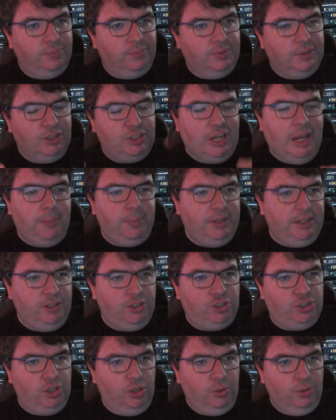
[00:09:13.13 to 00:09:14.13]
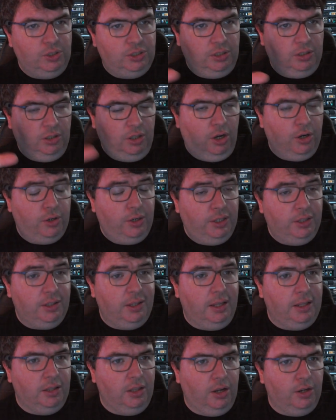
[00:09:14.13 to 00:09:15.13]
the Japanese shows and lar- in,
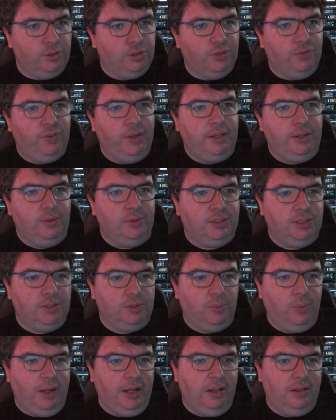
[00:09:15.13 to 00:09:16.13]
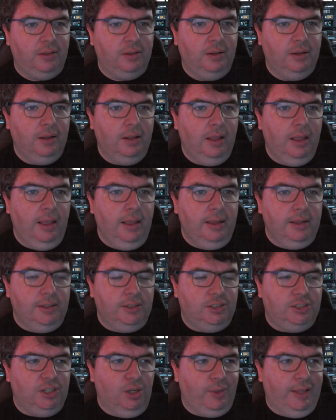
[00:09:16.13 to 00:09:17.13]
in larger venues as well.
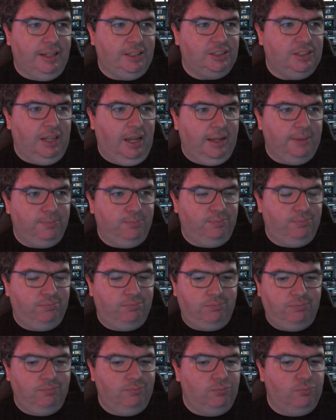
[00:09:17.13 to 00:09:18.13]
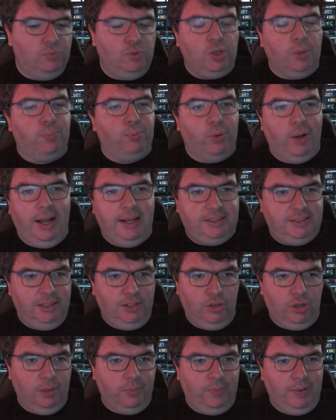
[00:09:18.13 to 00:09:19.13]
So that's not
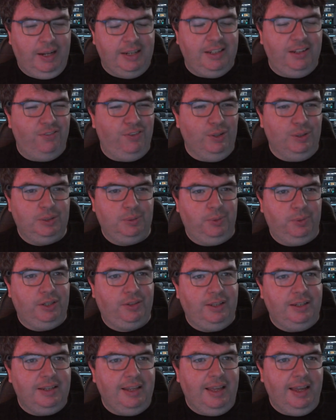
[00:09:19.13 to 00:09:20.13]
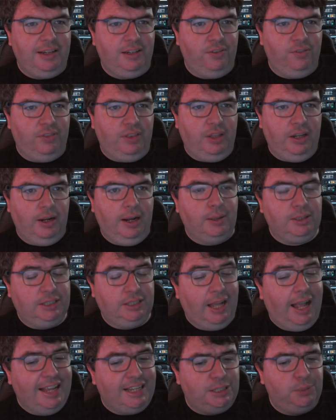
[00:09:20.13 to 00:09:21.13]
surprising, or I didn't feel as particularly negative there. I, was,
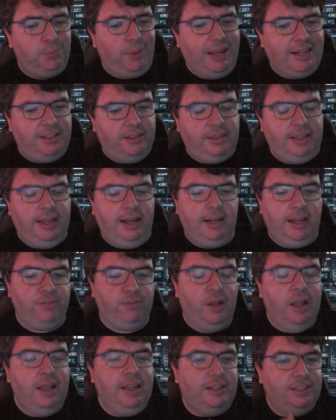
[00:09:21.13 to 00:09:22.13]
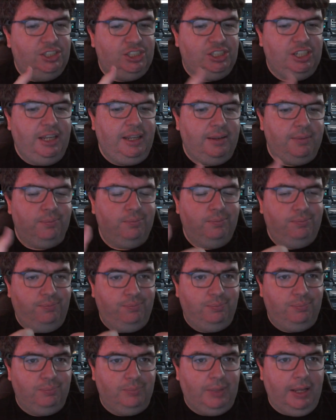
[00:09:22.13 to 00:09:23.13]
I expected that. I've seen
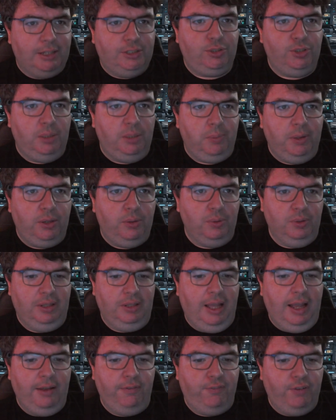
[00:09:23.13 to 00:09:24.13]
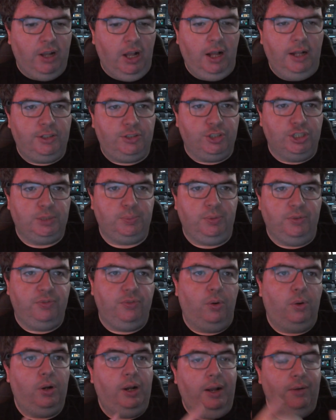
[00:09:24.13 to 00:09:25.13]
Hatsune Miku live concerts
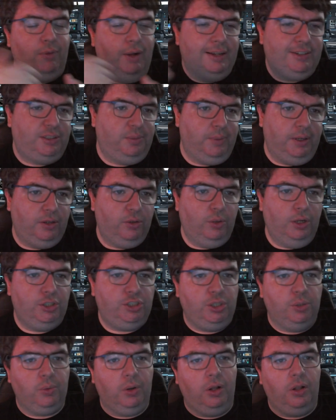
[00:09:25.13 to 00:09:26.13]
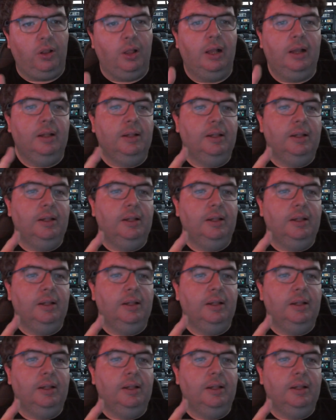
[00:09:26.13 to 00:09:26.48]
before. I watched them on Crunchyroll.